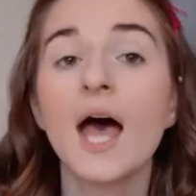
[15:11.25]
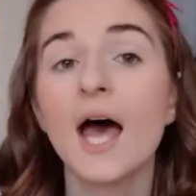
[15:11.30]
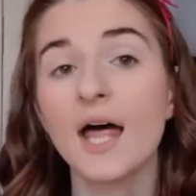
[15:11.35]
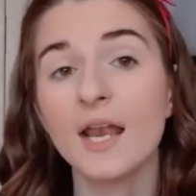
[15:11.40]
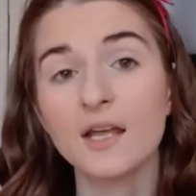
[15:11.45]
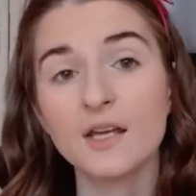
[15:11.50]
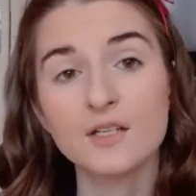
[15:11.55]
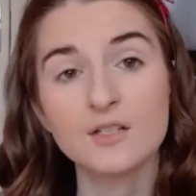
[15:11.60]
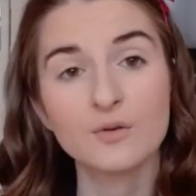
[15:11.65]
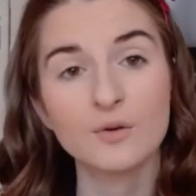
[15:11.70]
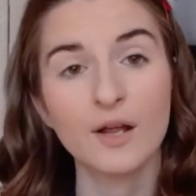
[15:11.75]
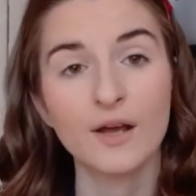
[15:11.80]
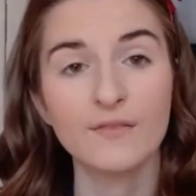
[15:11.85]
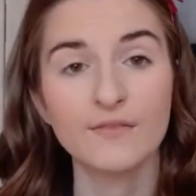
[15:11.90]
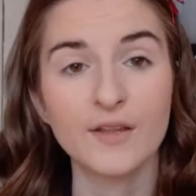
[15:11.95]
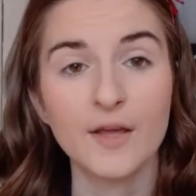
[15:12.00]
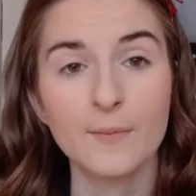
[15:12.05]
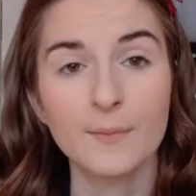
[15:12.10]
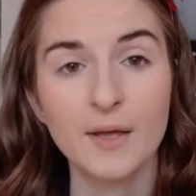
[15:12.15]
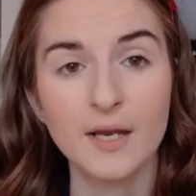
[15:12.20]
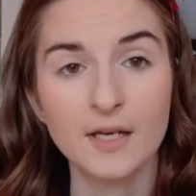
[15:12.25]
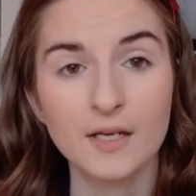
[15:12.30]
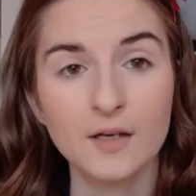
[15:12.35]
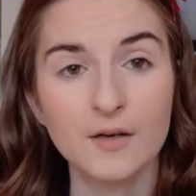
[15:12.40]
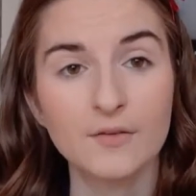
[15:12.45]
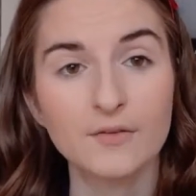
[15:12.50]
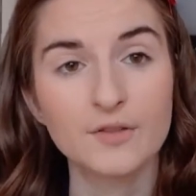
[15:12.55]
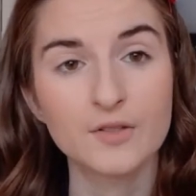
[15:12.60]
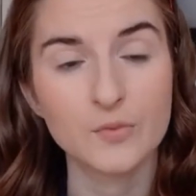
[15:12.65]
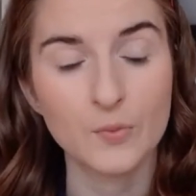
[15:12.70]
And I don't have that many
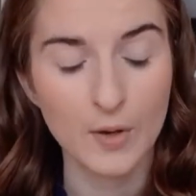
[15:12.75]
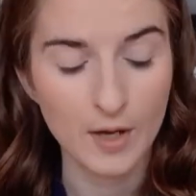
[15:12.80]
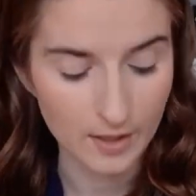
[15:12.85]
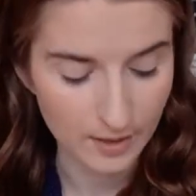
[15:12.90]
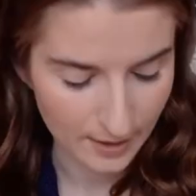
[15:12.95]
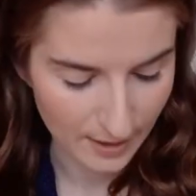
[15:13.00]
of as well.